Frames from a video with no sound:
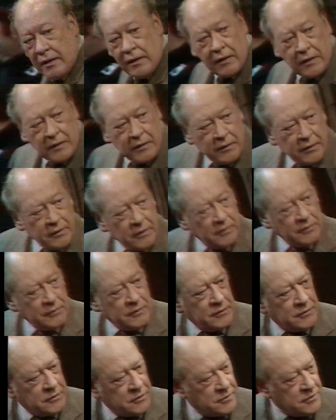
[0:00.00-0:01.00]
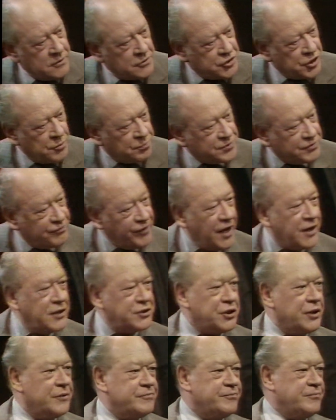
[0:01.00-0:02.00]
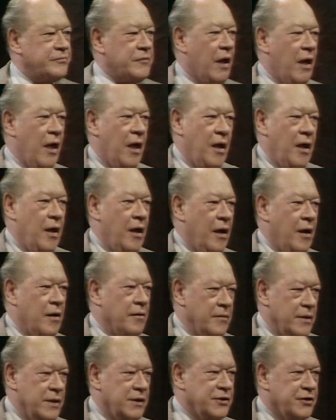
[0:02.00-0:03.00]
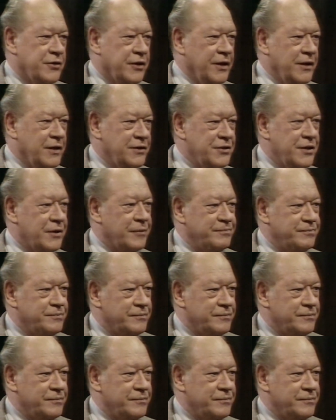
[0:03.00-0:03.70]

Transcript: Trenchard, that ships have been mysteriously disappearing at sea.